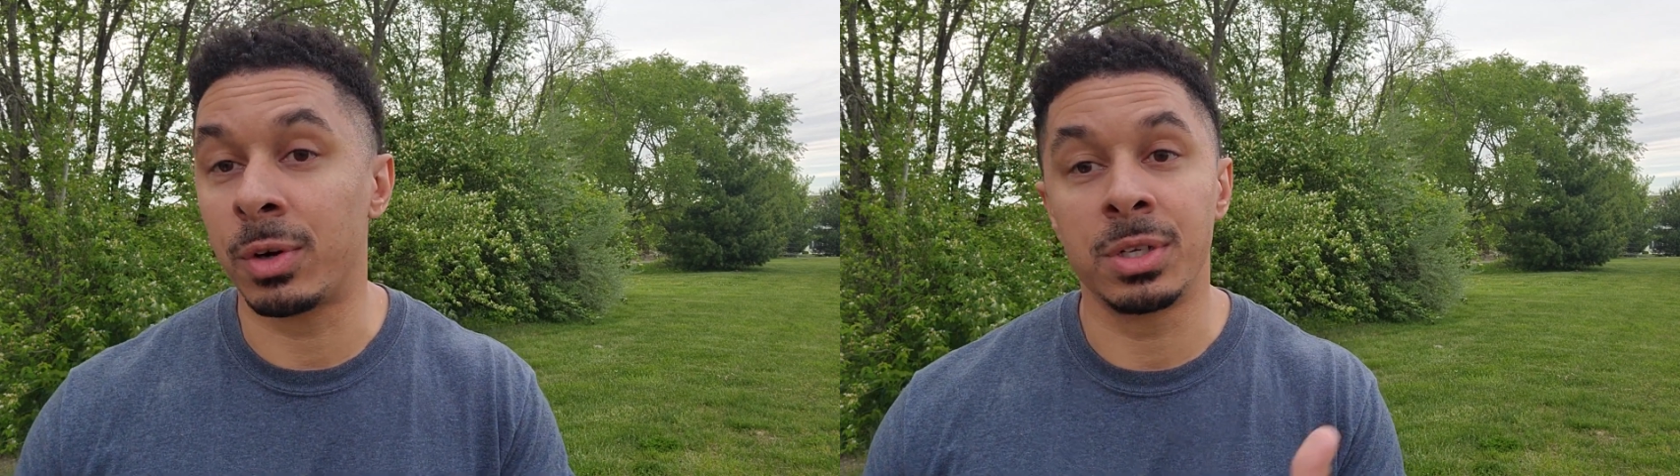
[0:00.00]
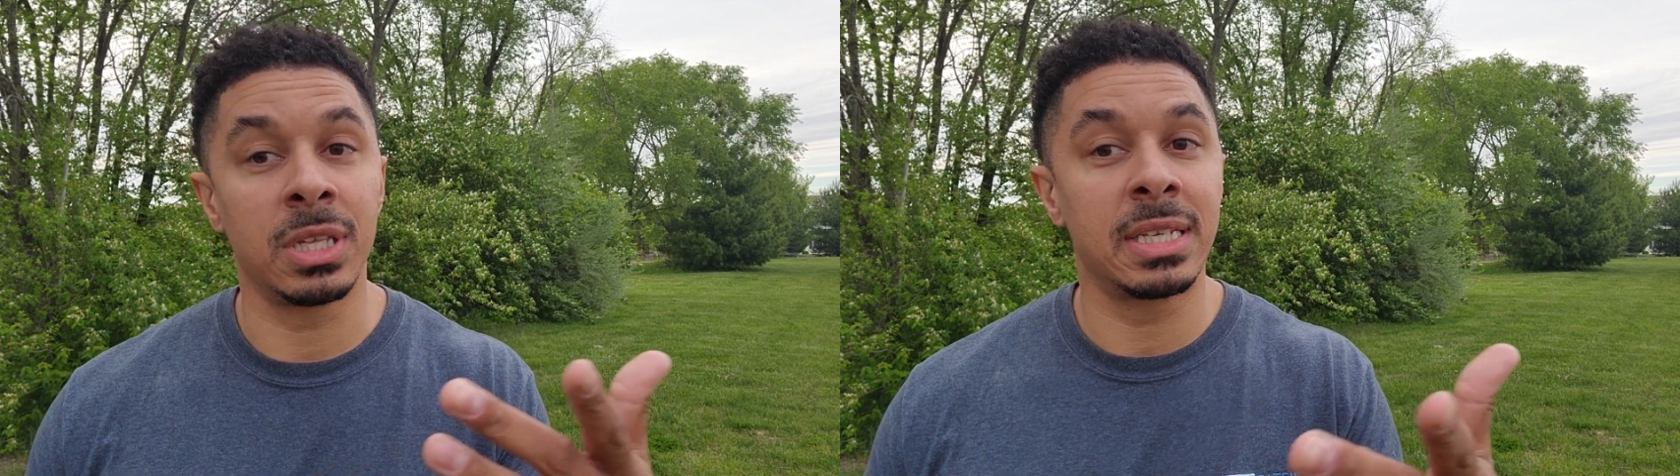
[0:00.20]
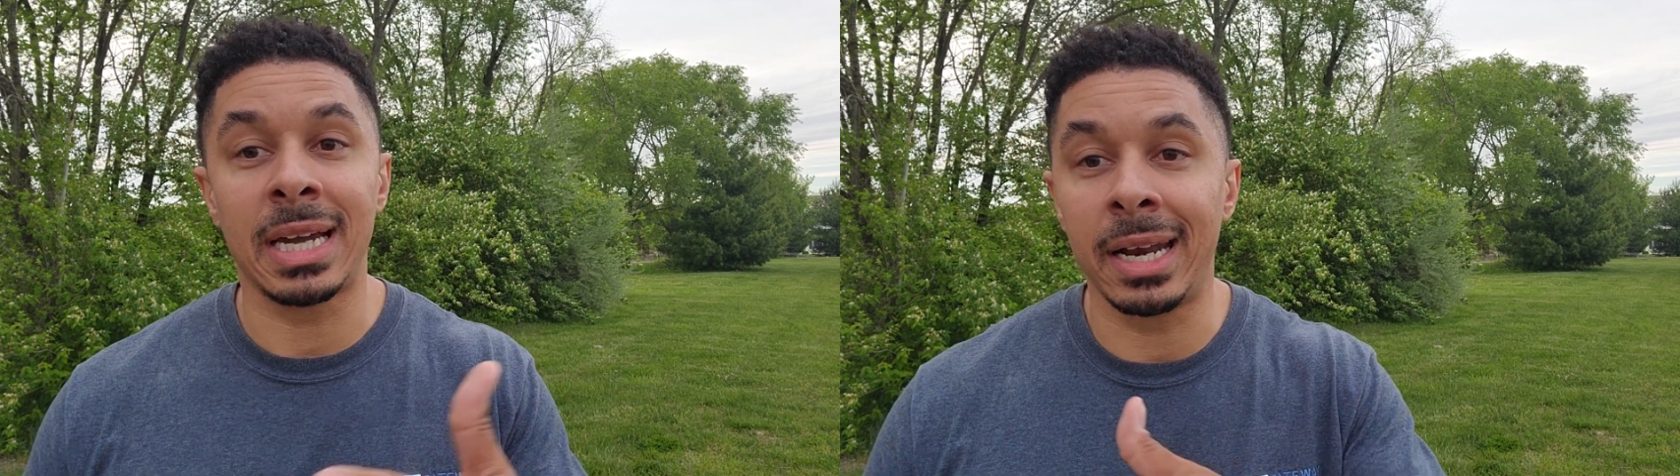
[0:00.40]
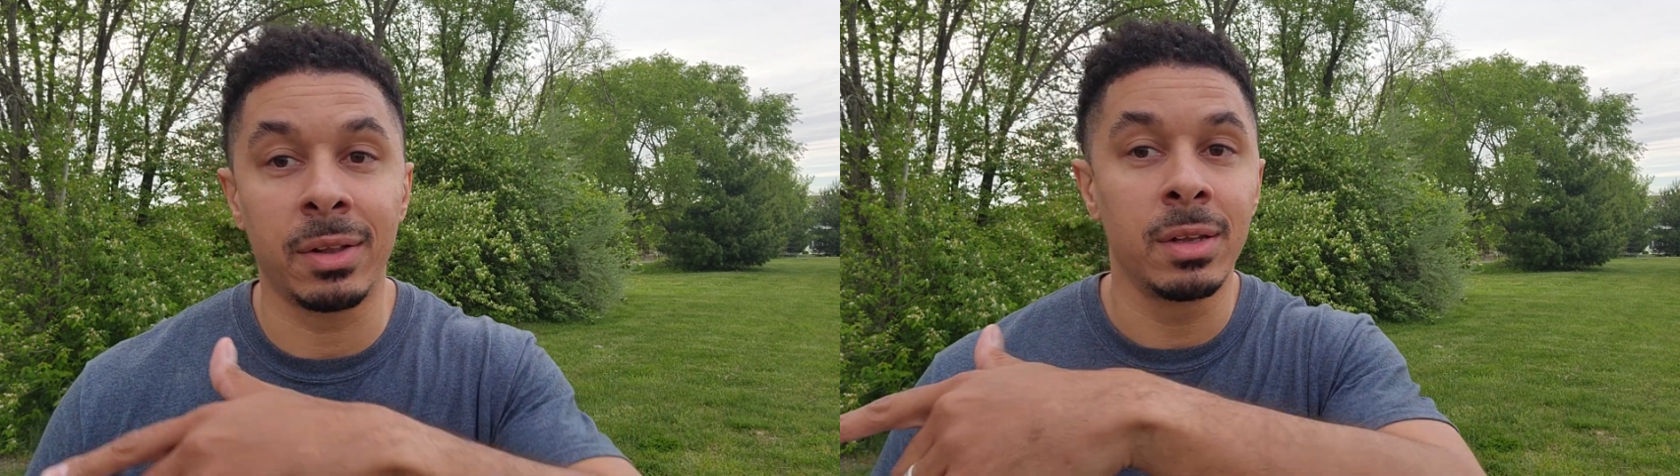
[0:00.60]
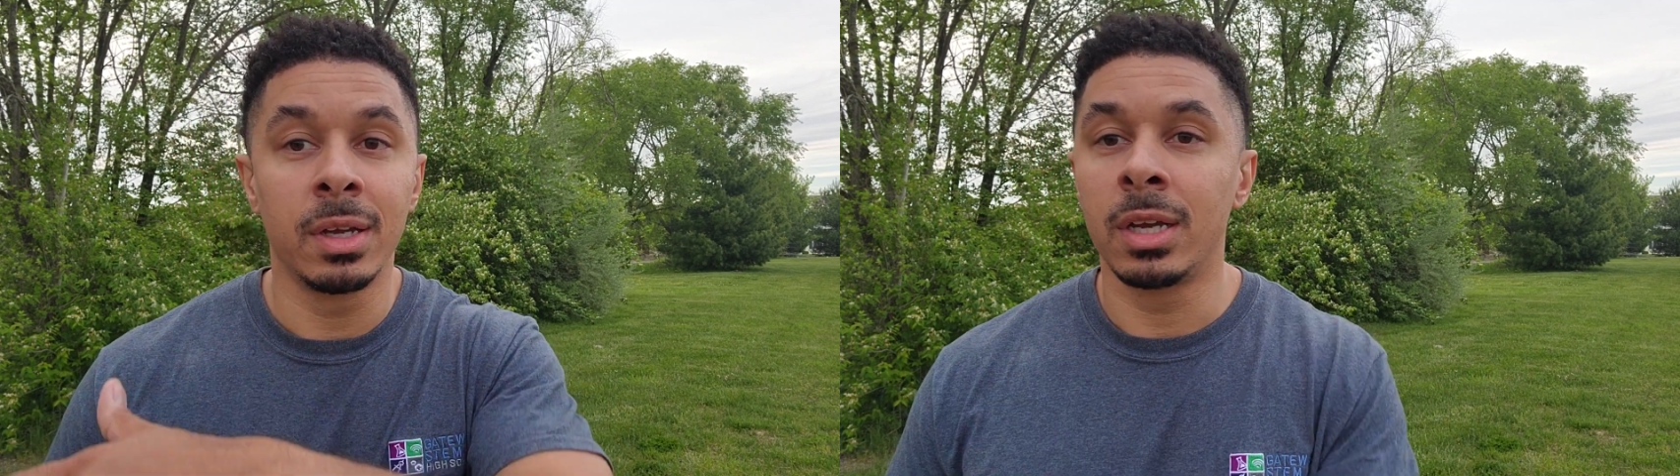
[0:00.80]
You've seen the
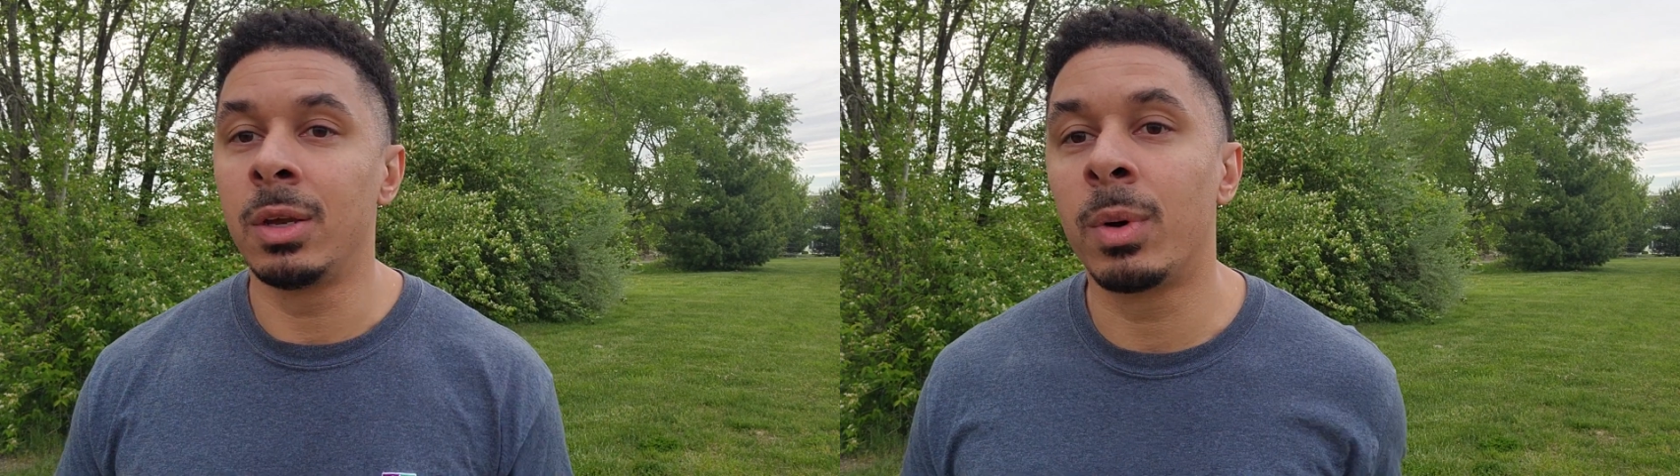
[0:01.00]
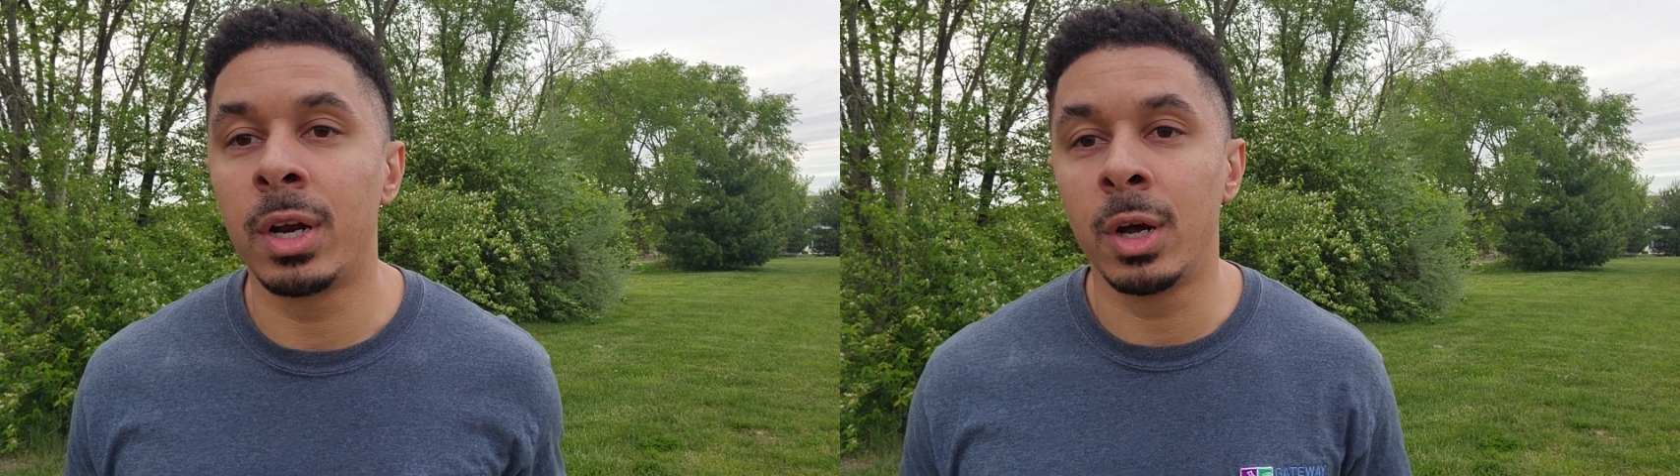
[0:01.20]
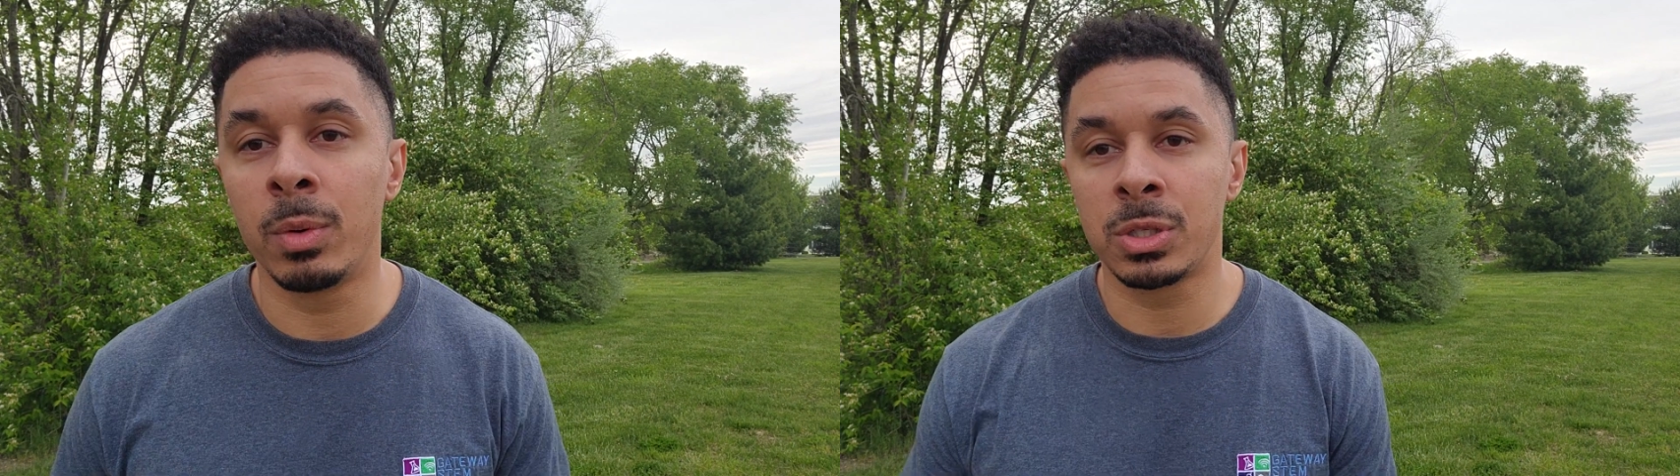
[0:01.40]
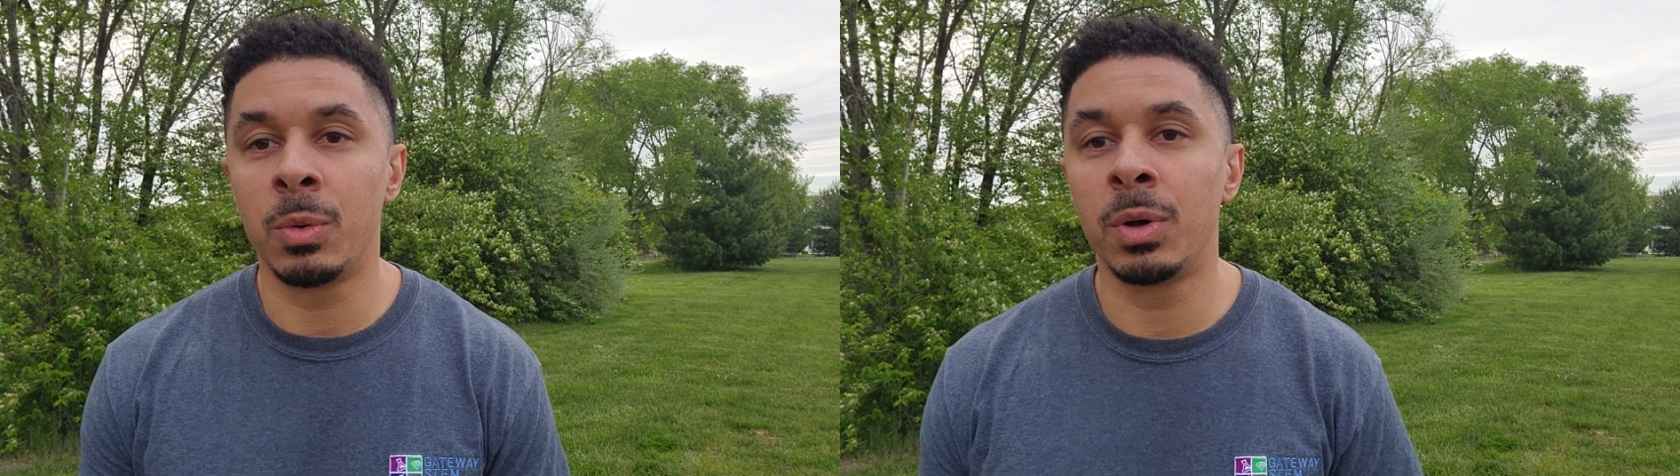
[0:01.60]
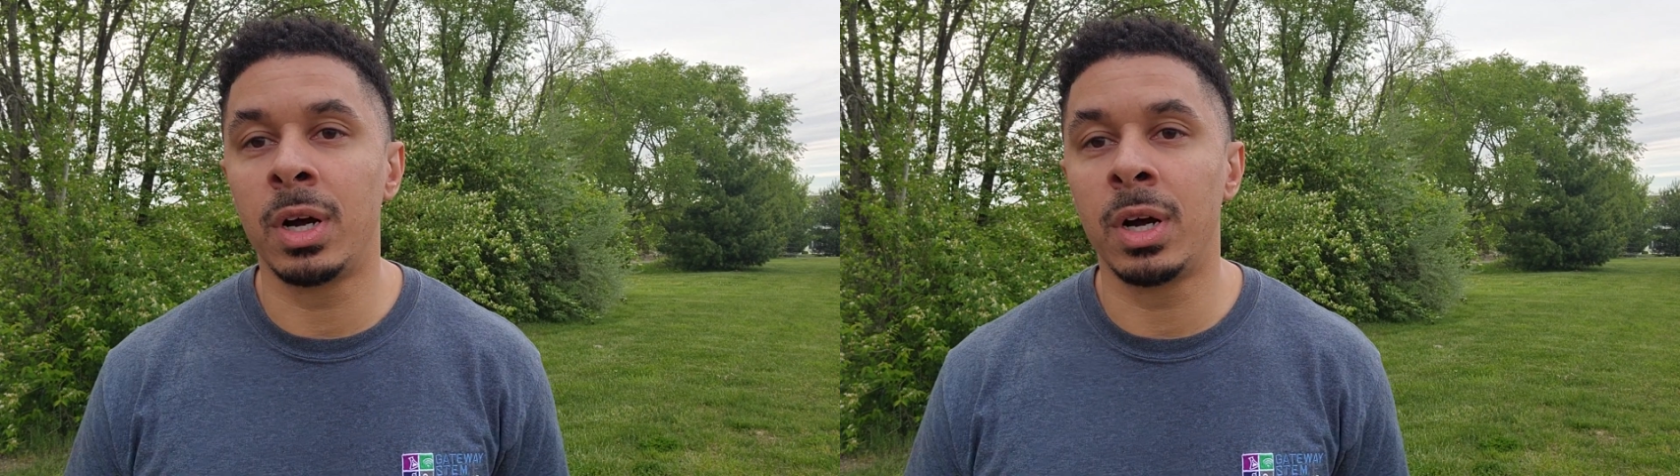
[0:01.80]
title. You want to know what's going